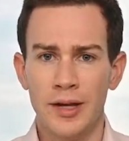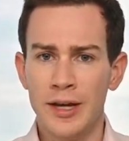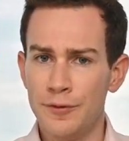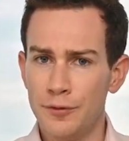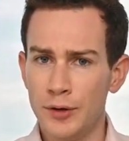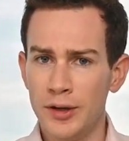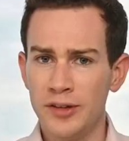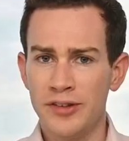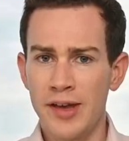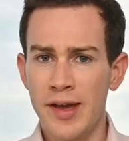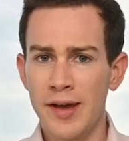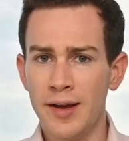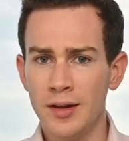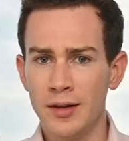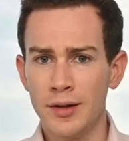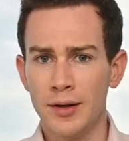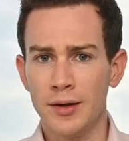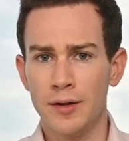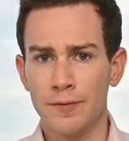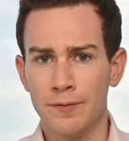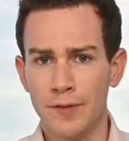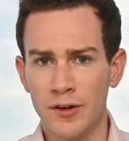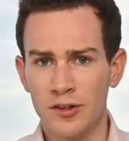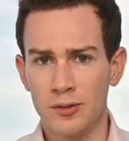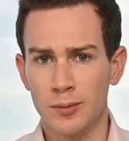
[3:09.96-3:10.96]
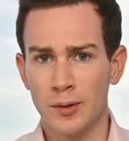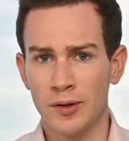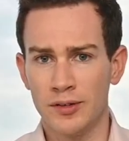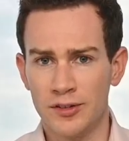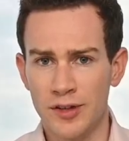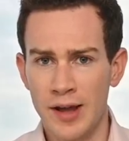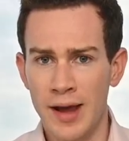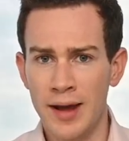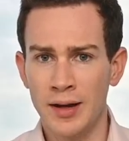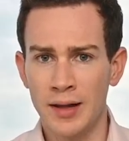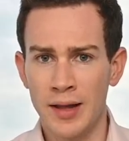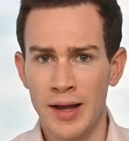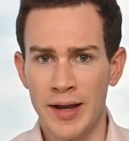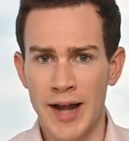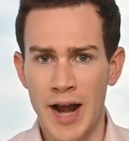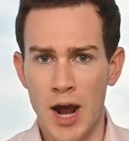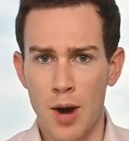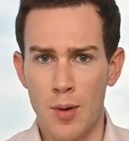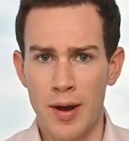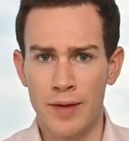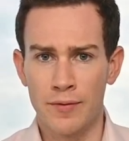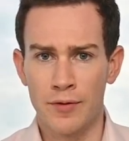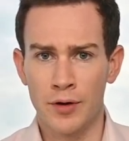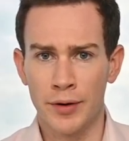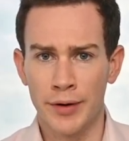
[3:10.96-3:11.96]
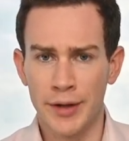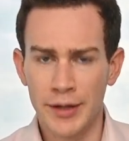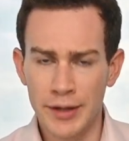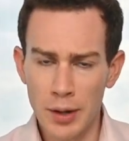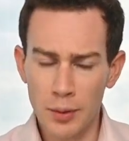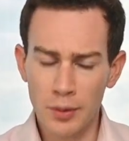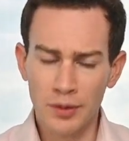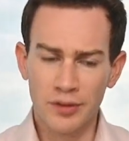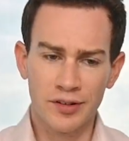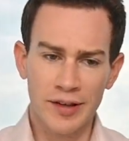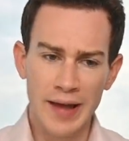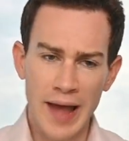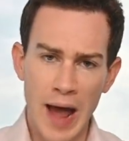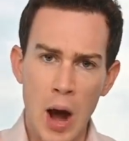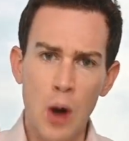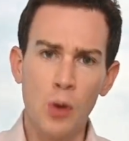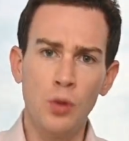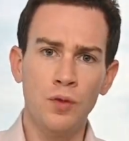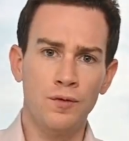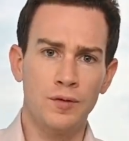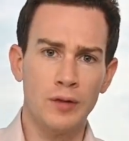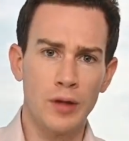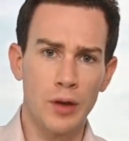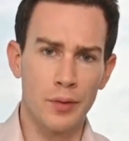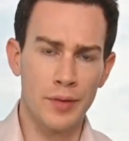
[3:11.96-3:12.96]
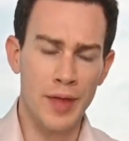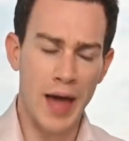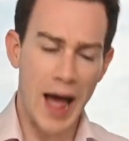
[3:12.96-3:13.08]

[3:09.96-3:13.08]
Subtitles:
If we take a look at visible satellite, however, you notice the outflow,